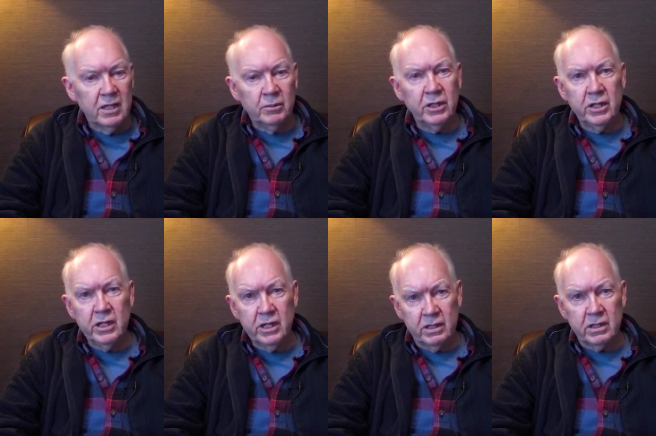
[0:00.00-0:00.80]
But it
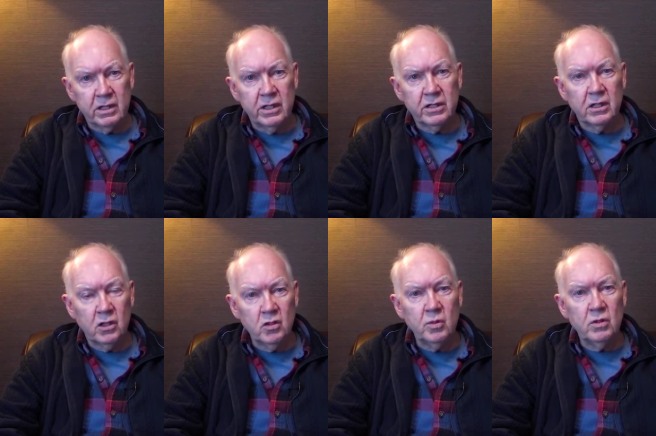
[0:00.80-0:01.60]
is. It's a
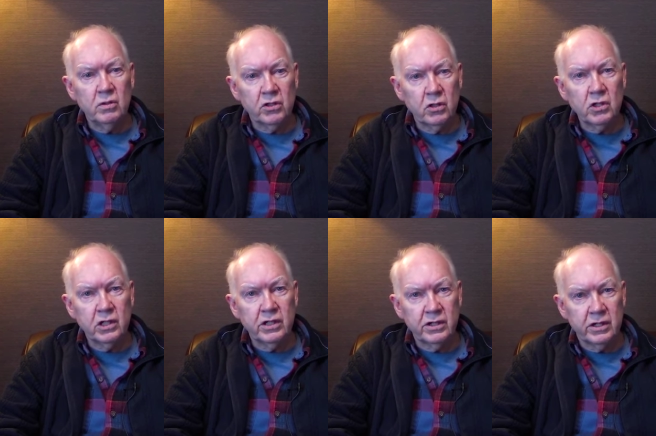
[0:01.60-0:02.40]
global
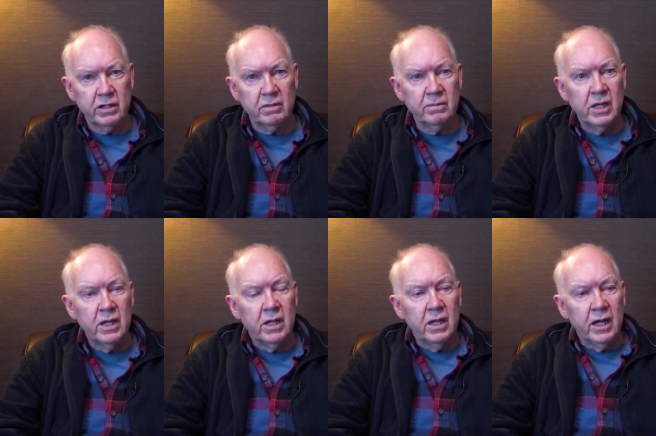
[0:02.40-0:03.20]
socialist system,
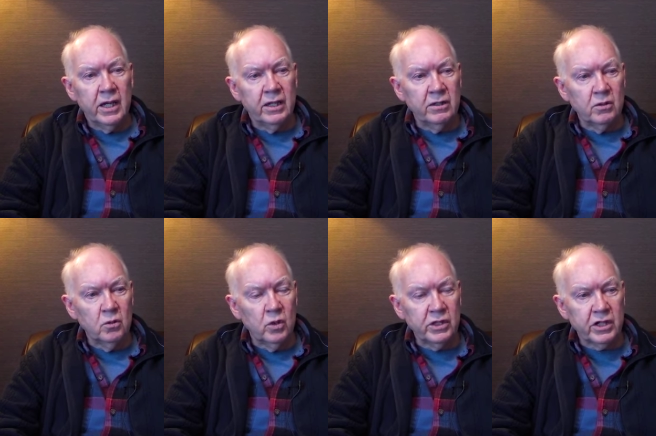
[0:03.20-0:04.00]
and
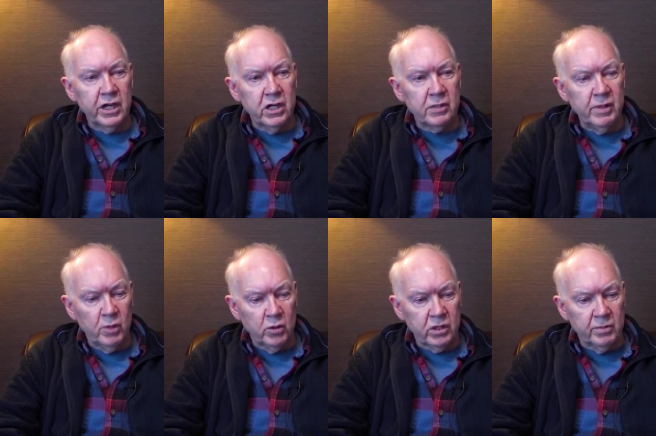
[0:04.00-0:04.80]
what scares me
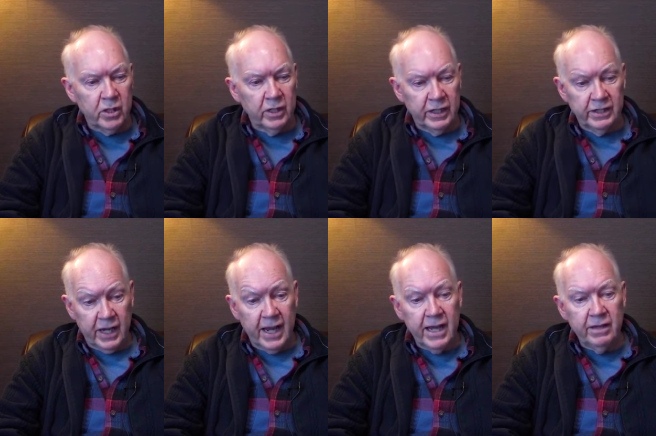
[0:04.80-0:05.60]
most about it is,
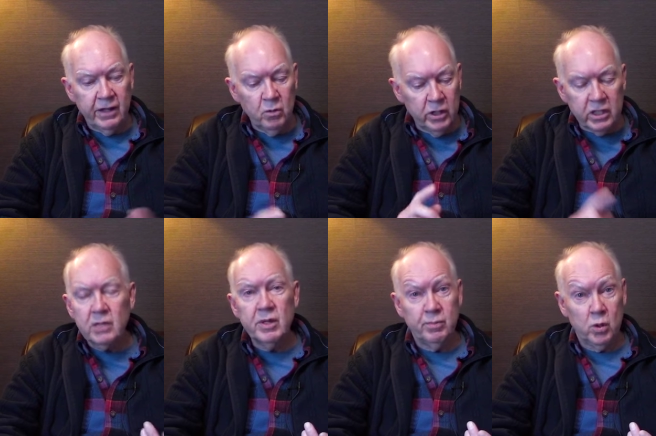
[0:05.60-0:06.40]
A, they want us to
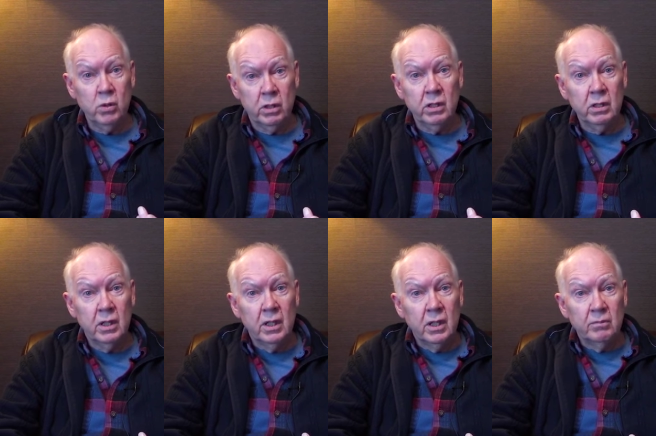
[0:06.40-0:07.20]
be poorer.
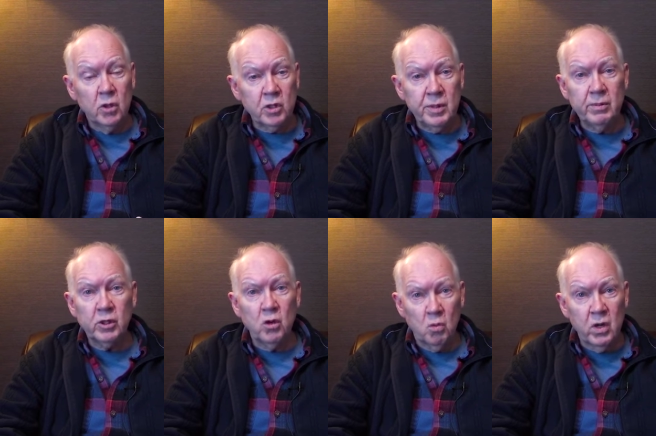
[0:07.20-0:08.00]
Most people
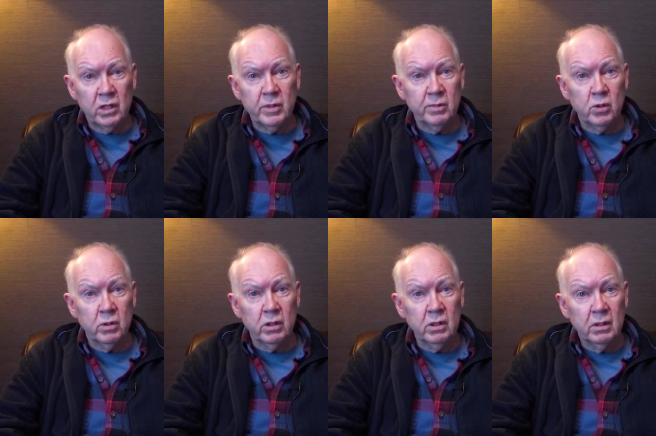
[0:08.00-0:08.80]
don't want to be
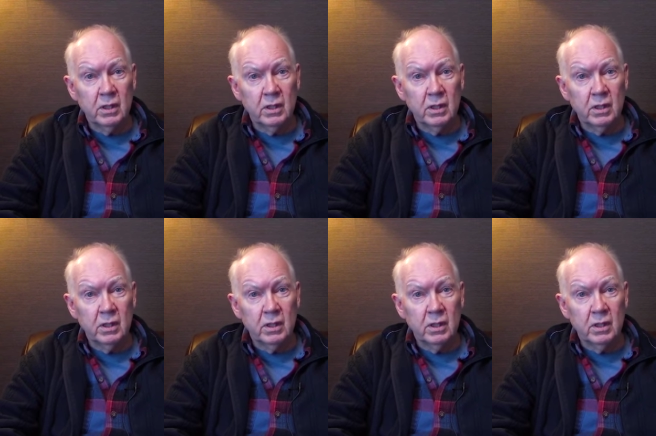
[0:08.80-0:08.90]
poorer.